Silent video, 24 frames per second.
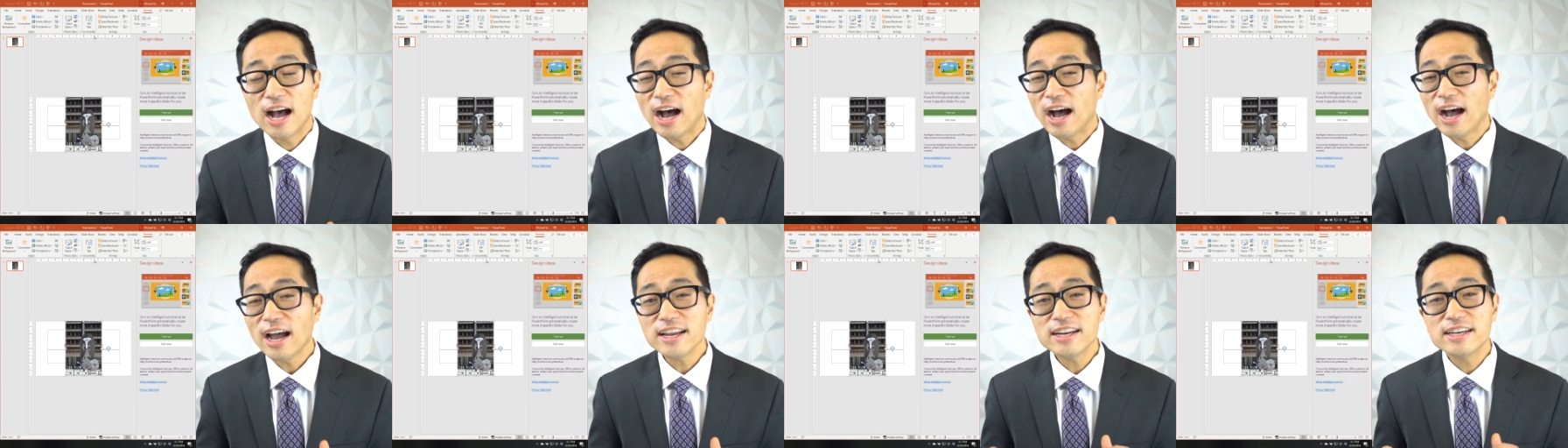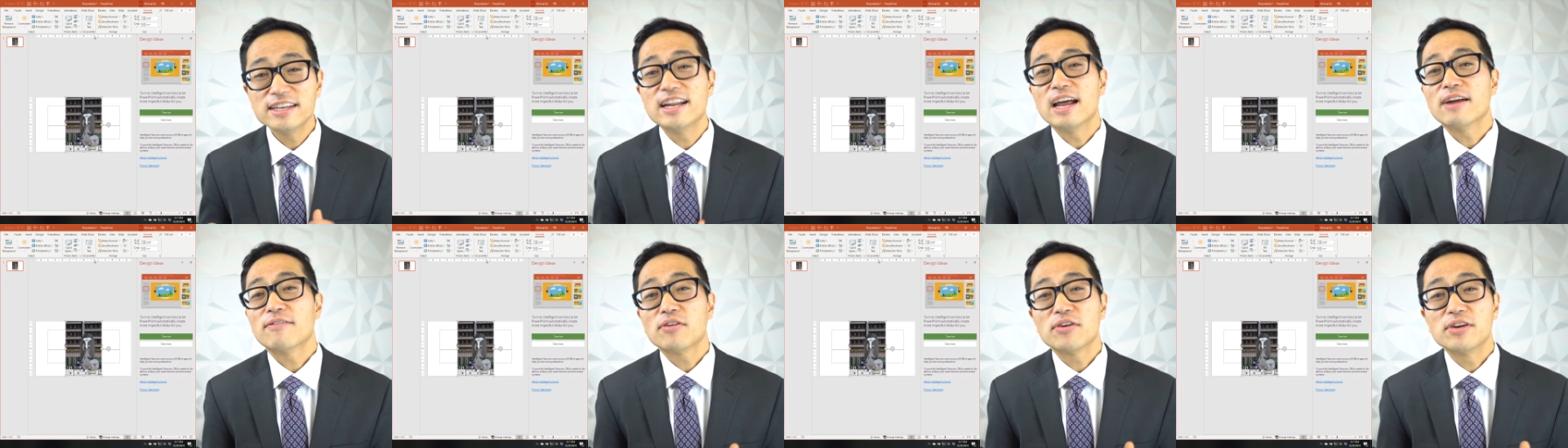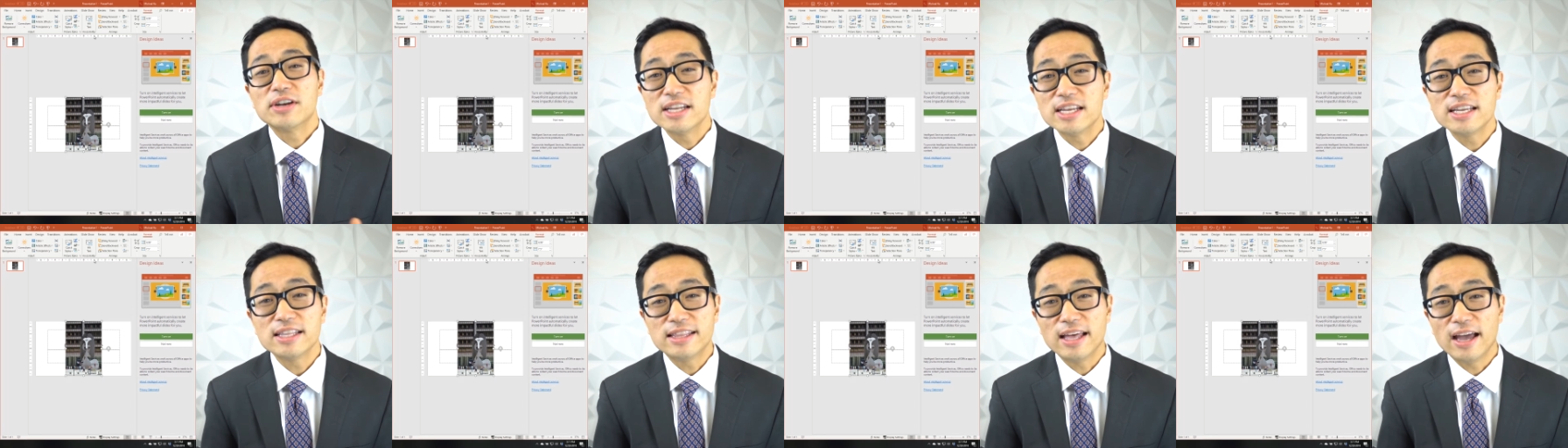I never
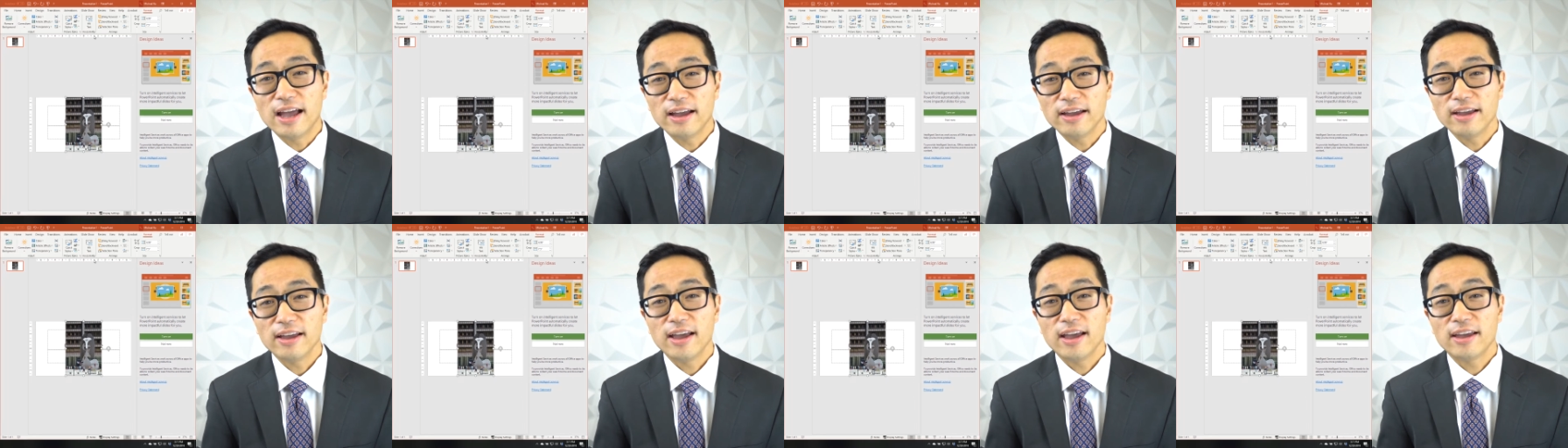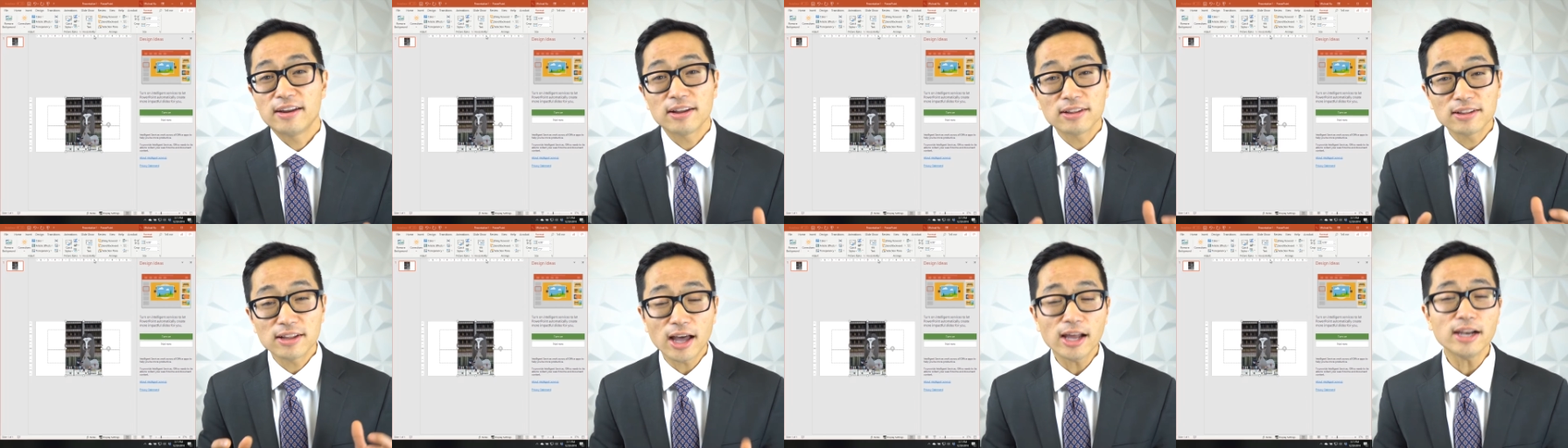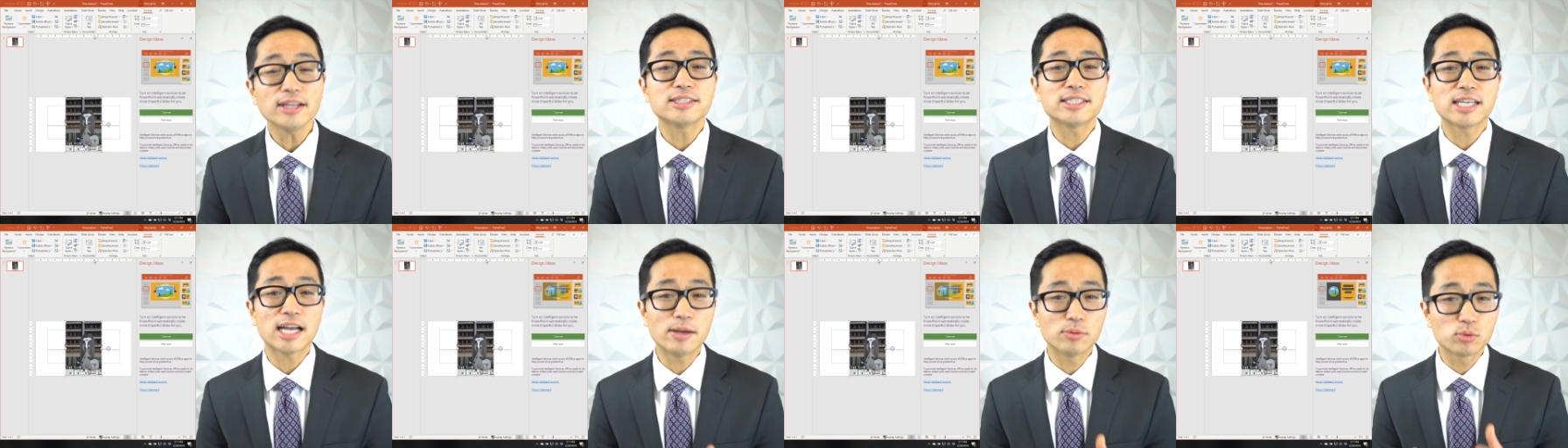need that. And a lot
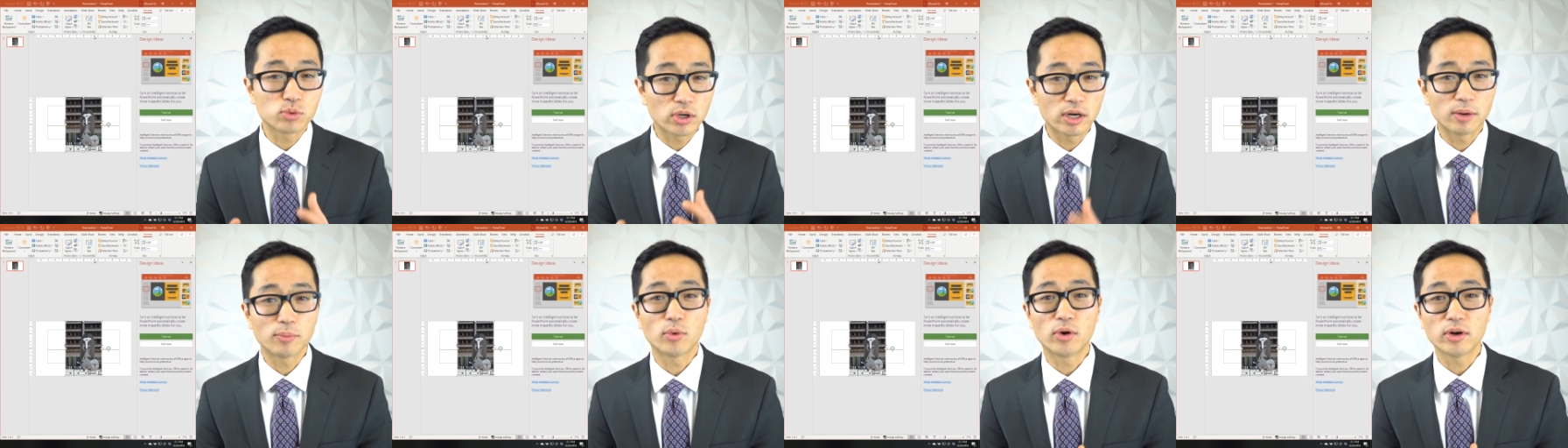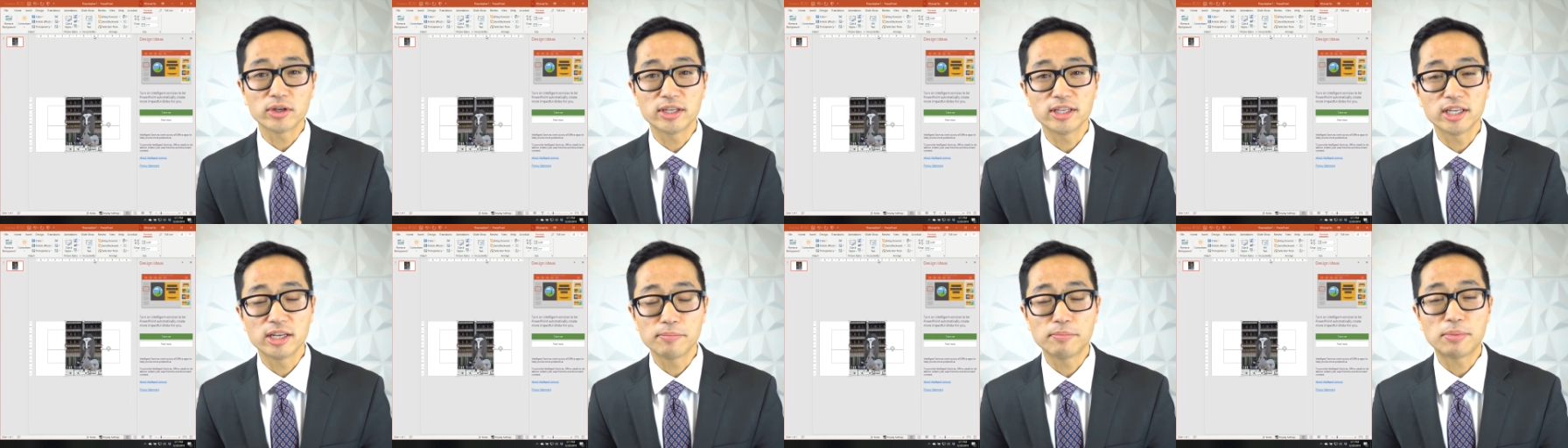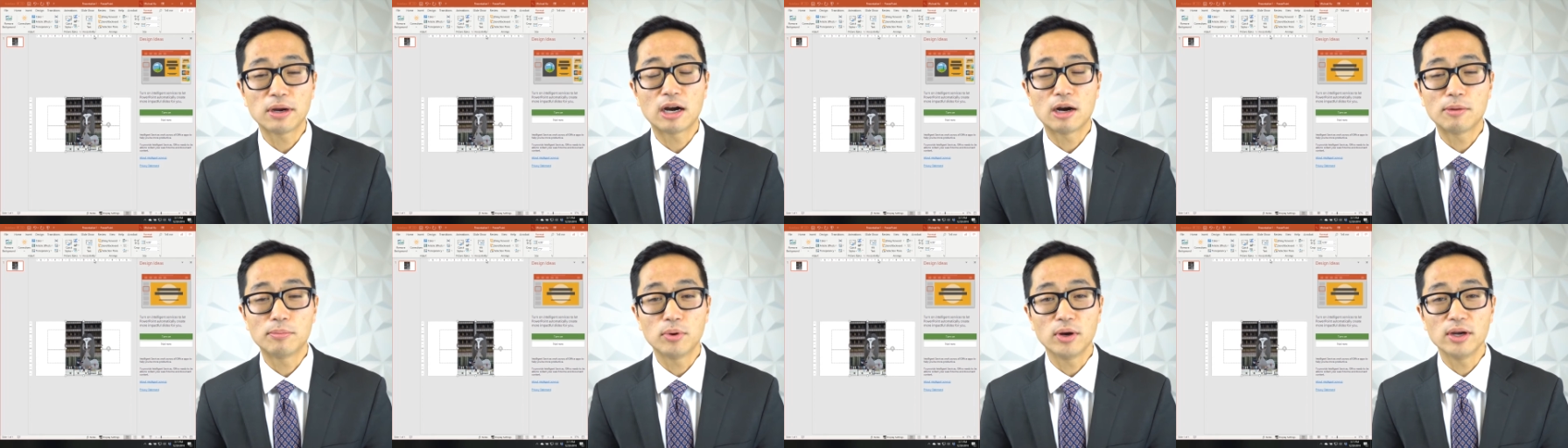of times when I'm working in
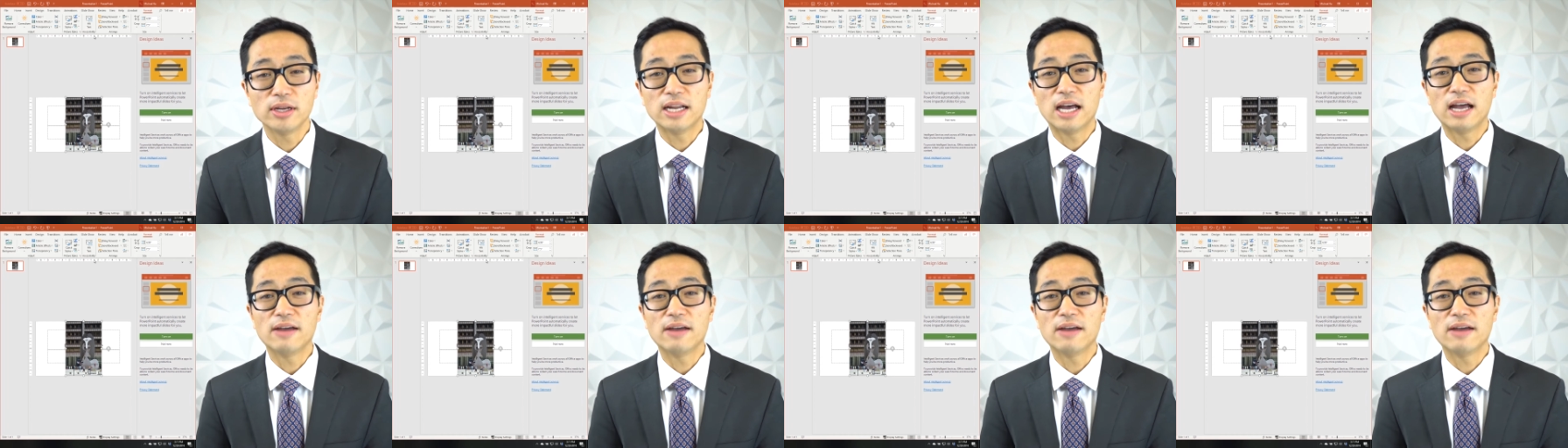PowerPoint,